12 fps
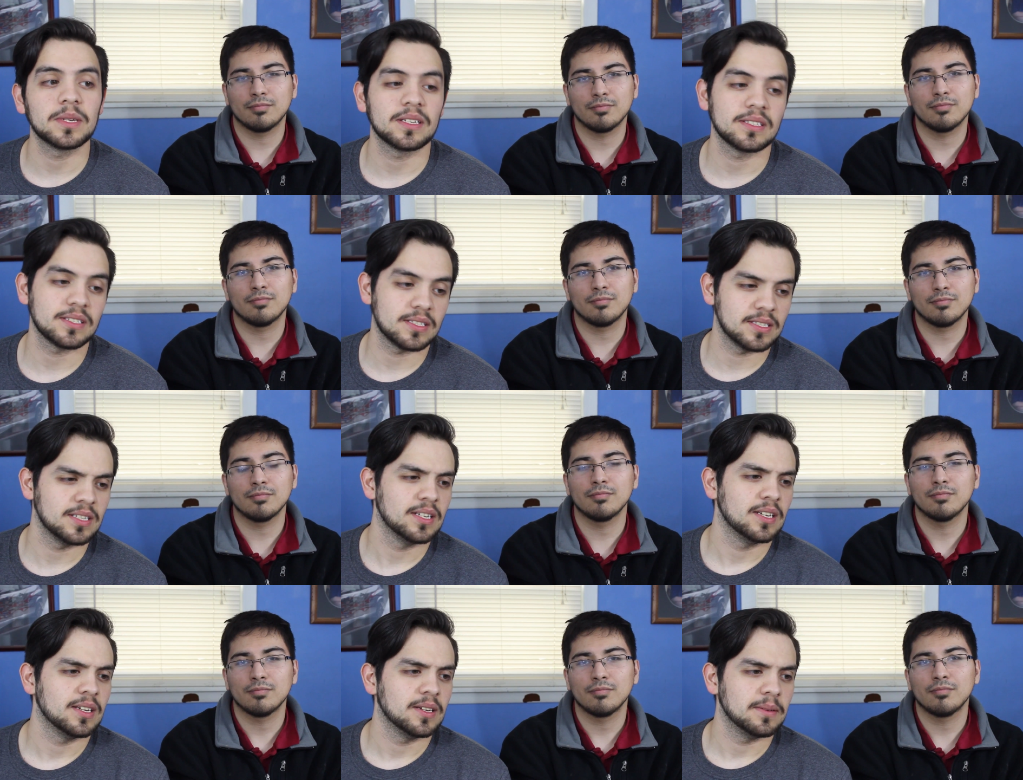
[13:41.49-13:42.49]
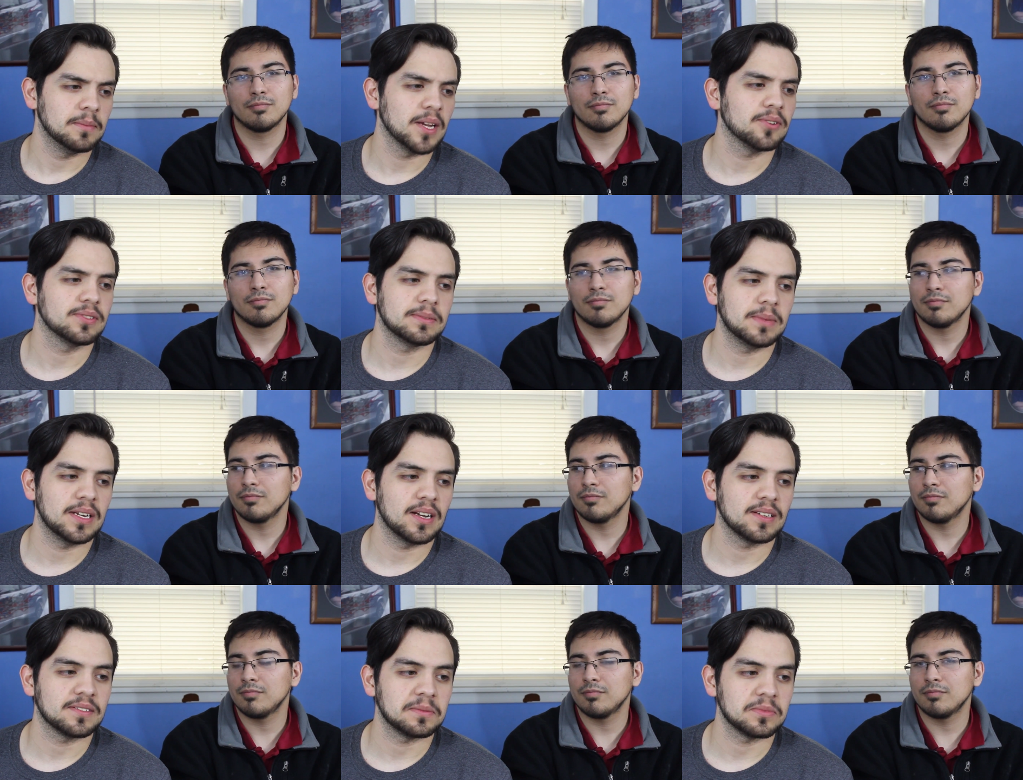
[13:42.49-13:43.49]
Speaker 1: because metal is made out
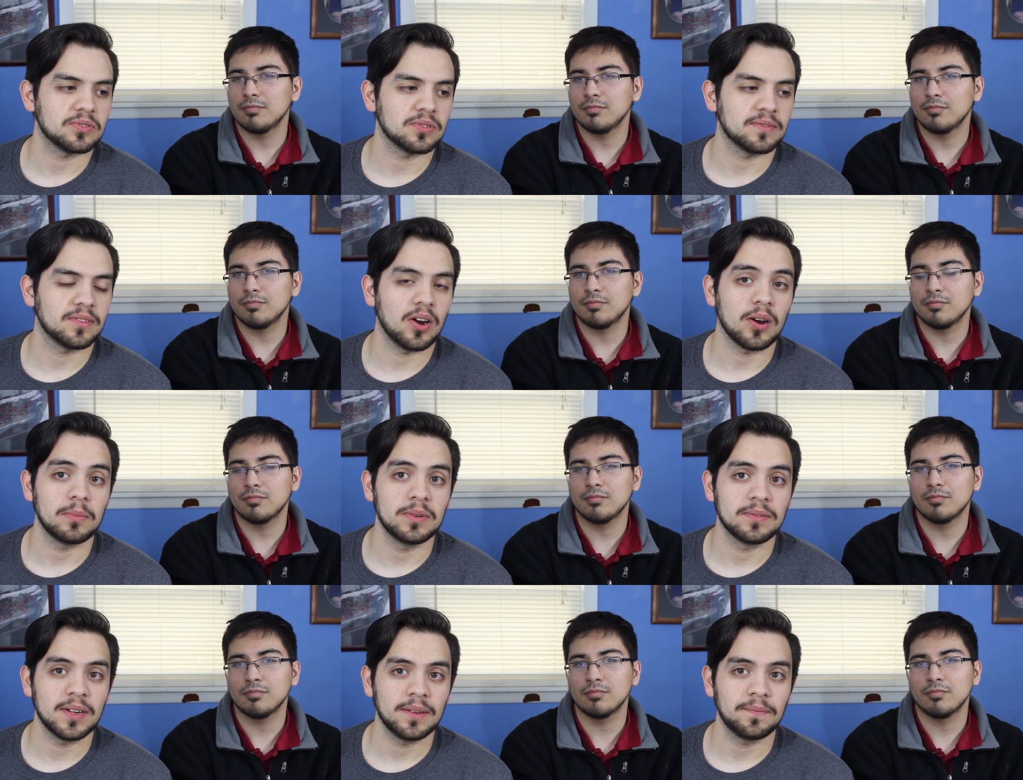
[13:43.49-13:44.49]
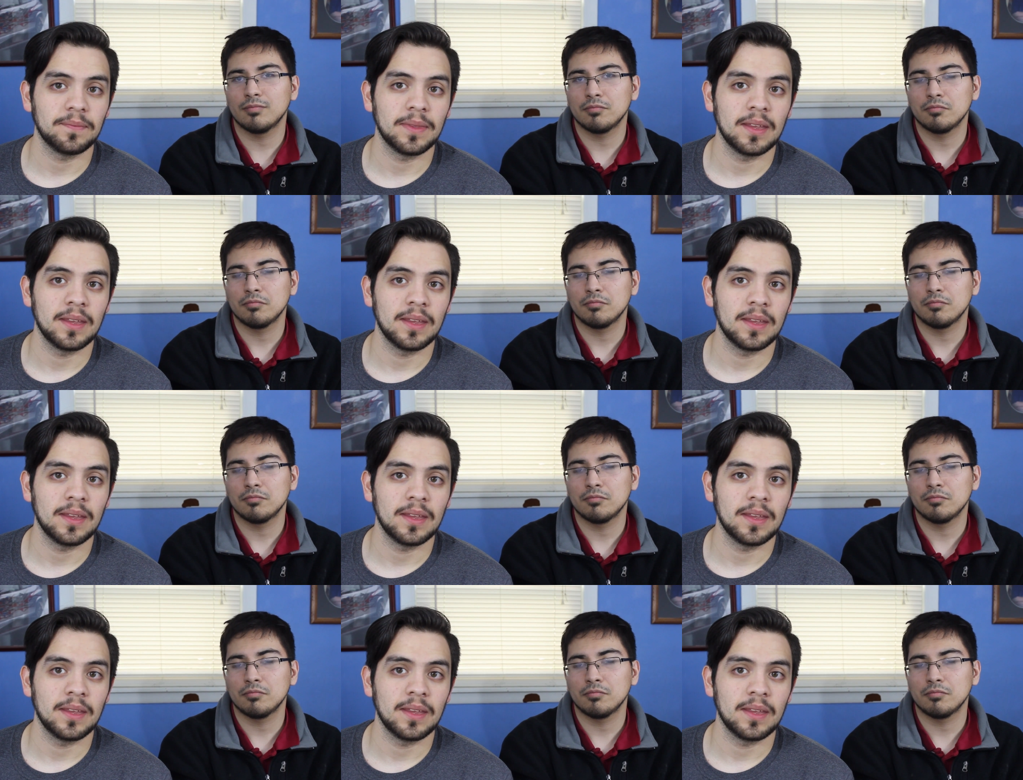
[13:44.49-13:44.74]
of some sort of carbon, right?